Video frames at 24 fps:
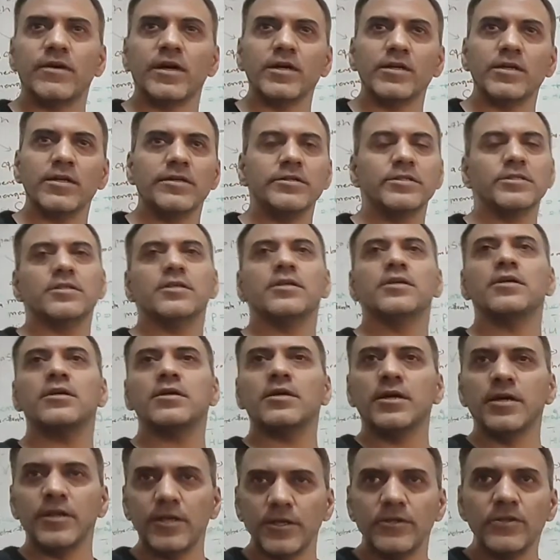factors,
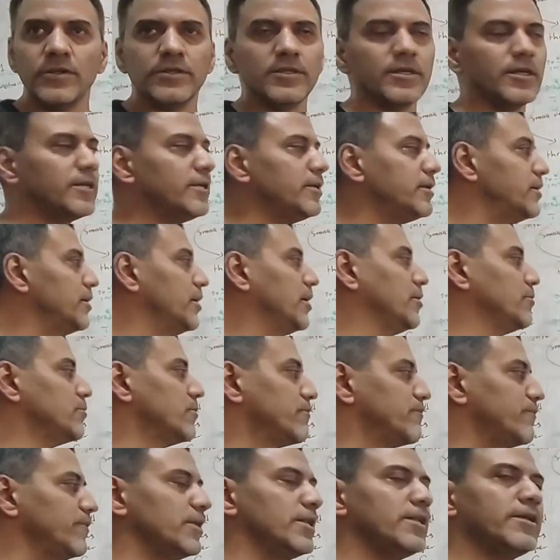hereditary
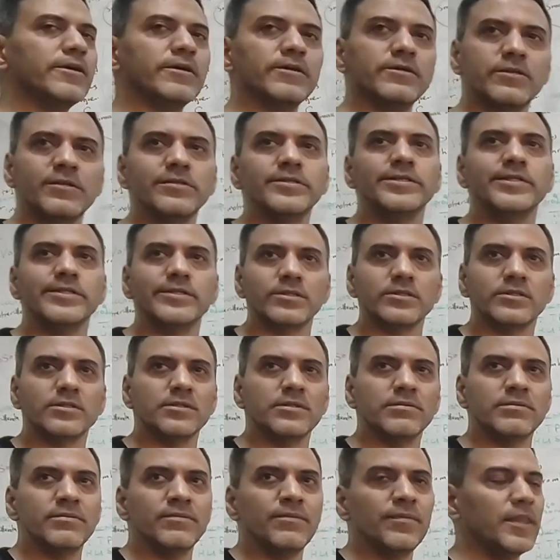hemophilia disease.
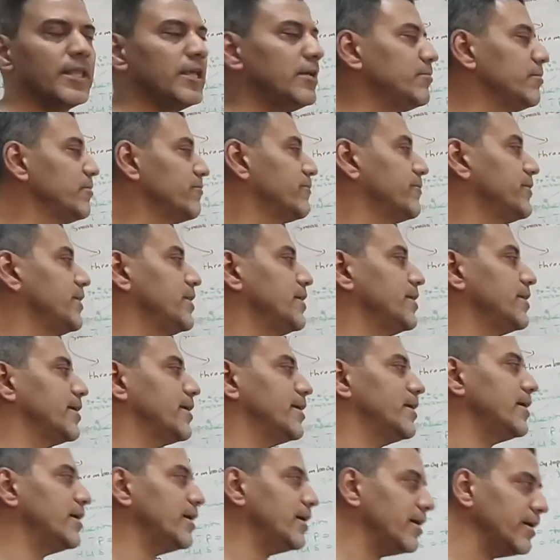Hemophilia
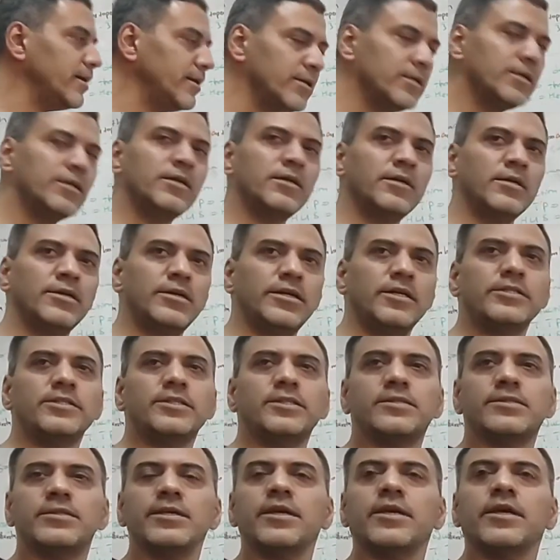A,
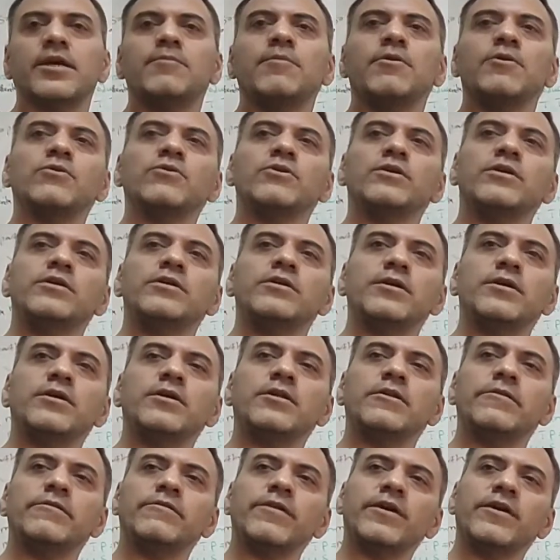it's take about
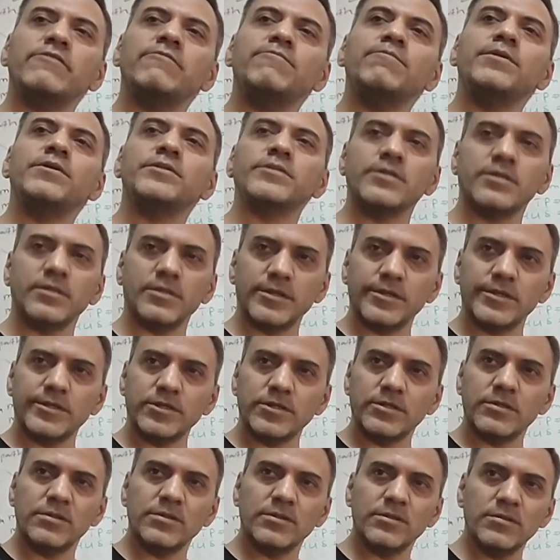80-85
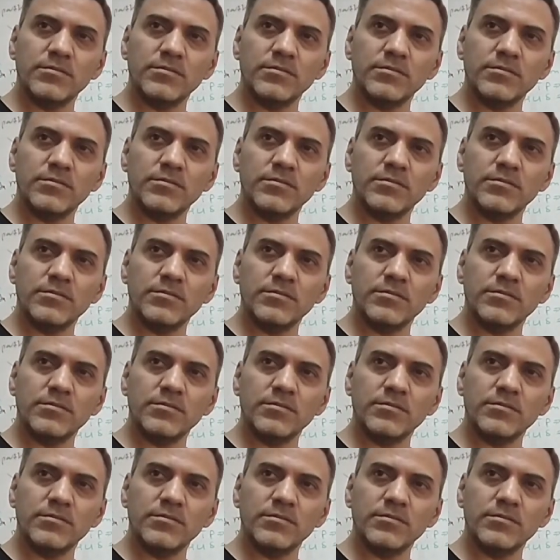percentage